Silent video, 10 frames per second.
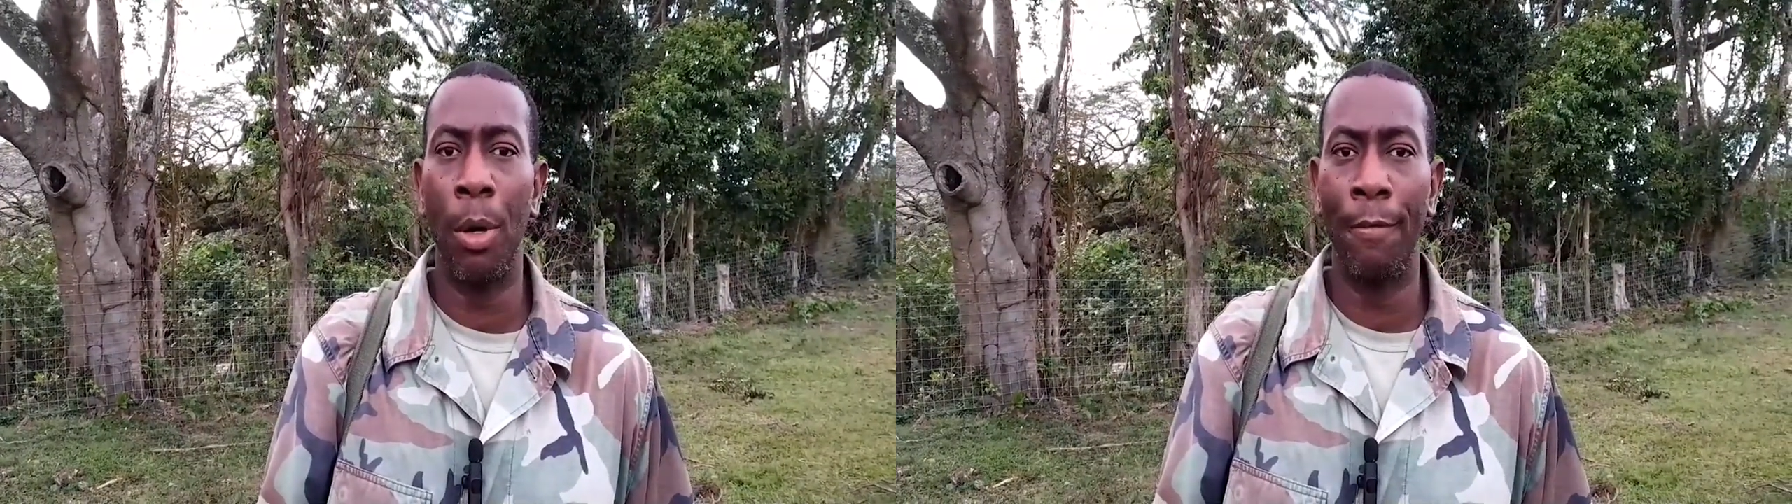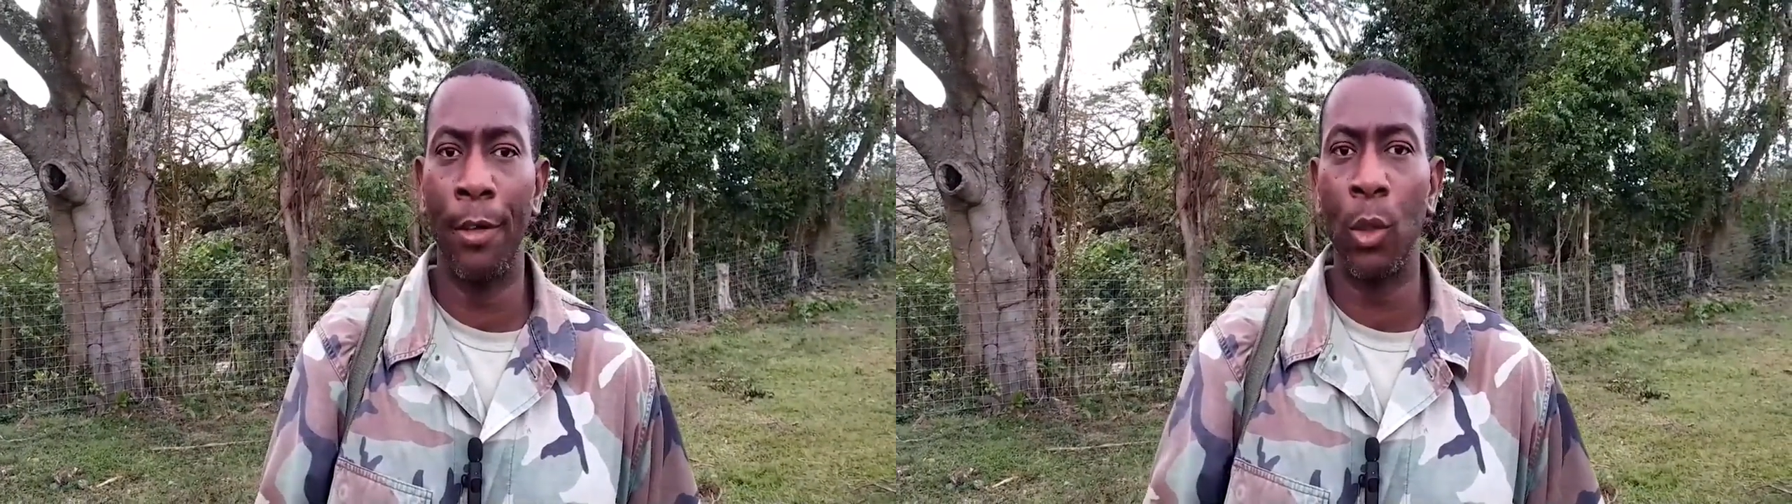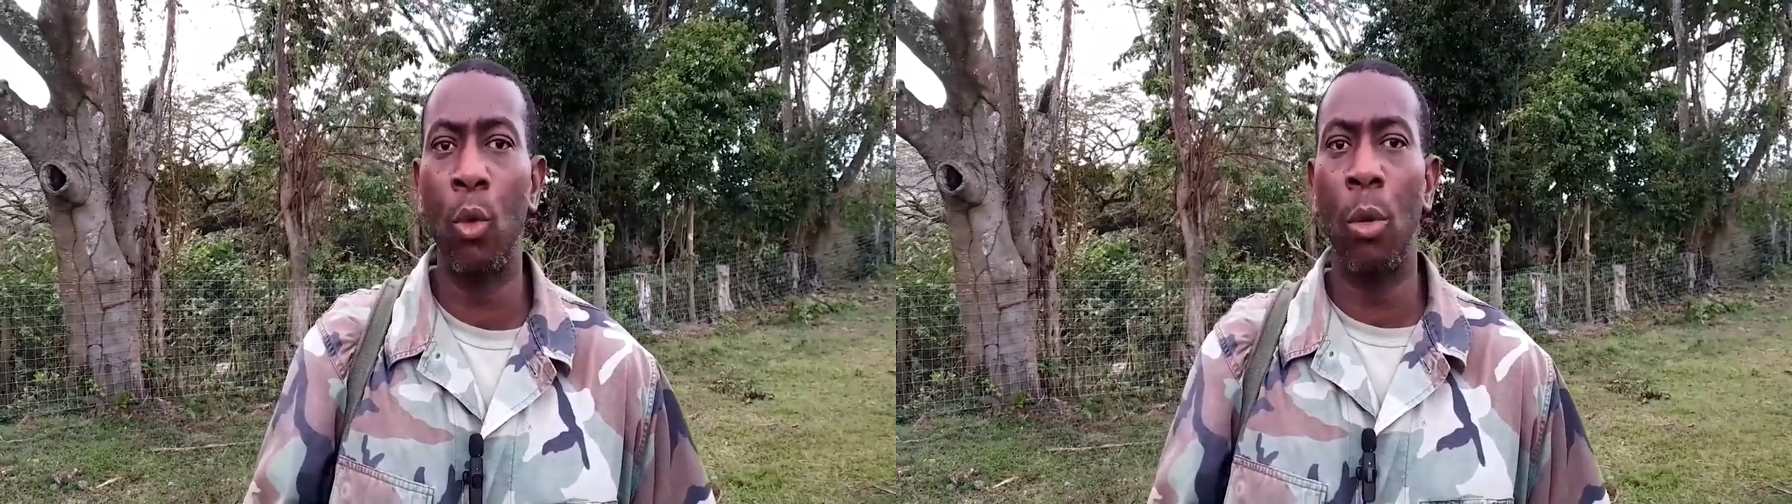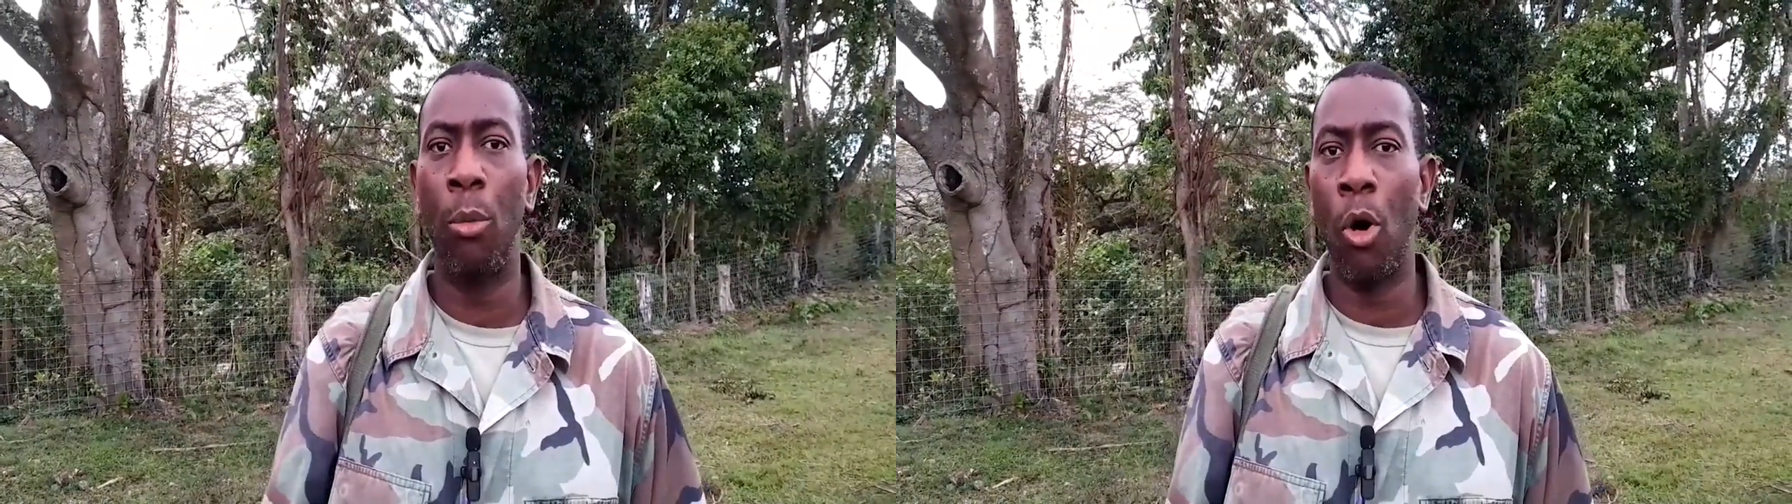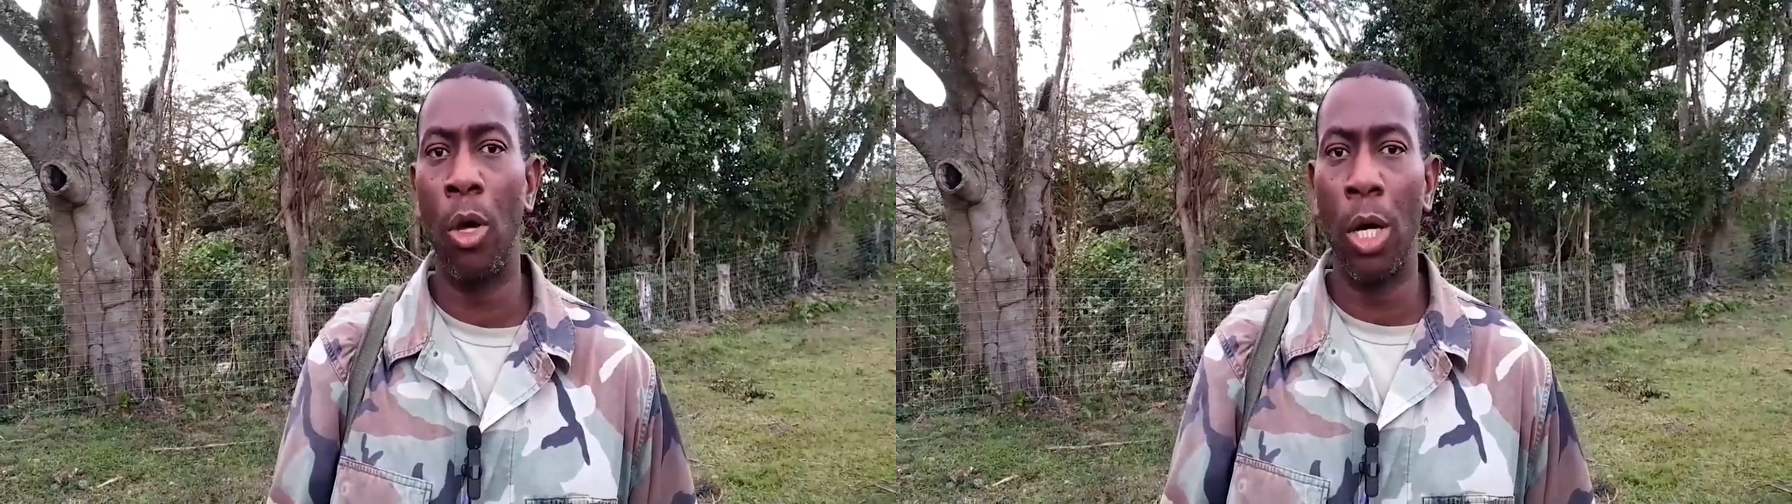of a
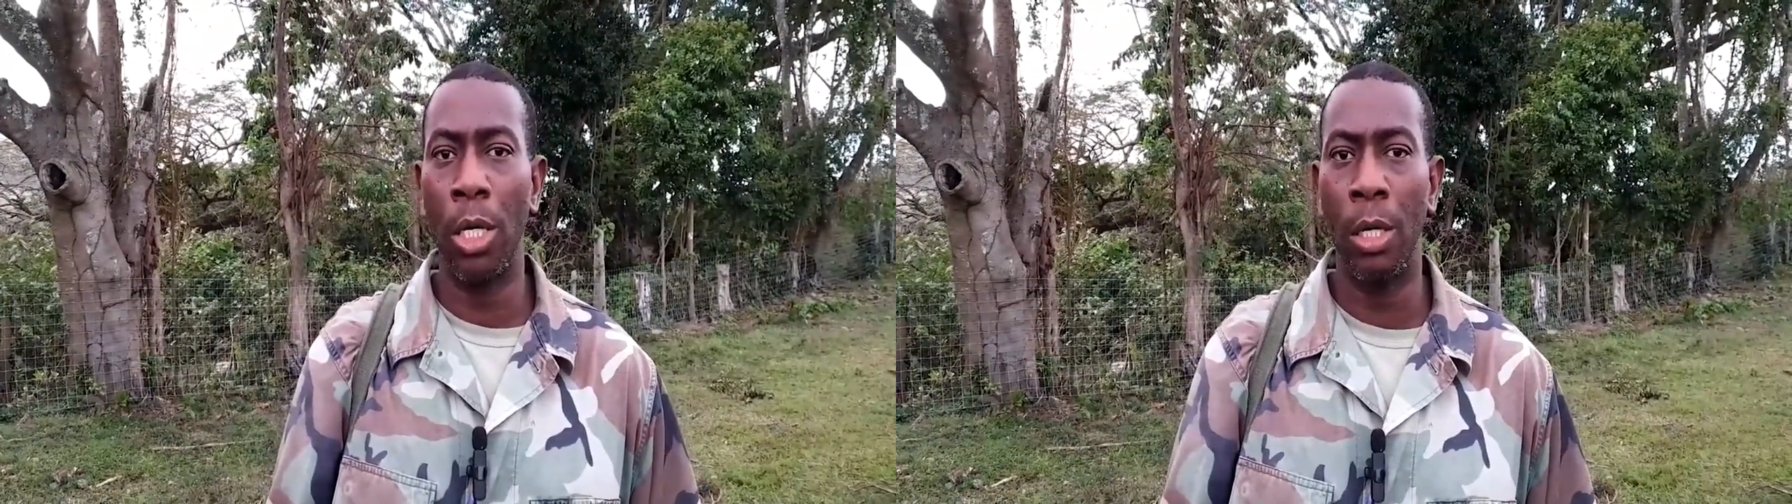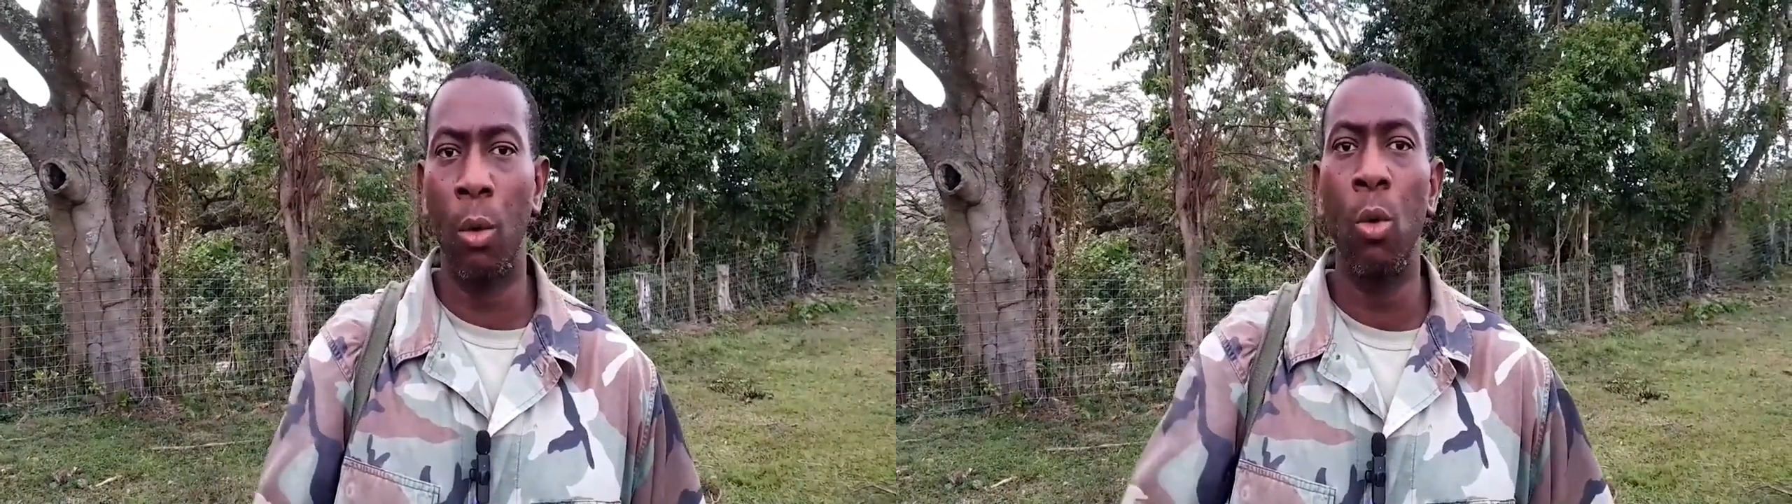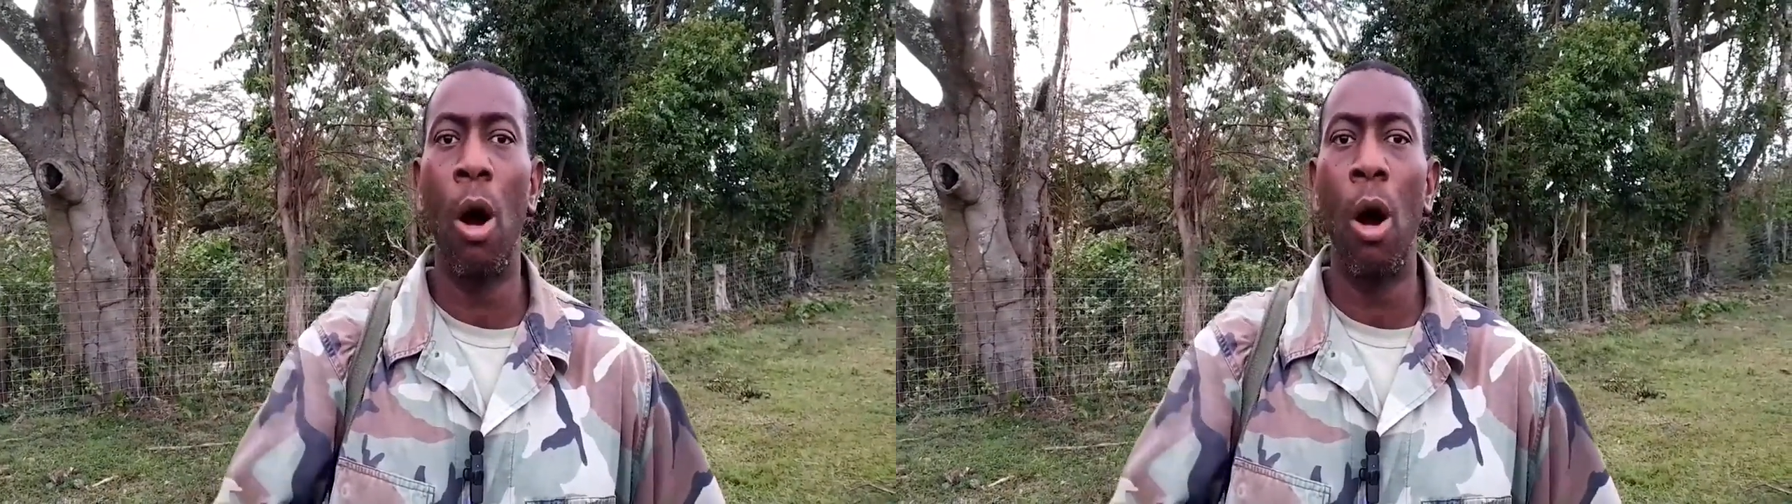schoolboy or girl who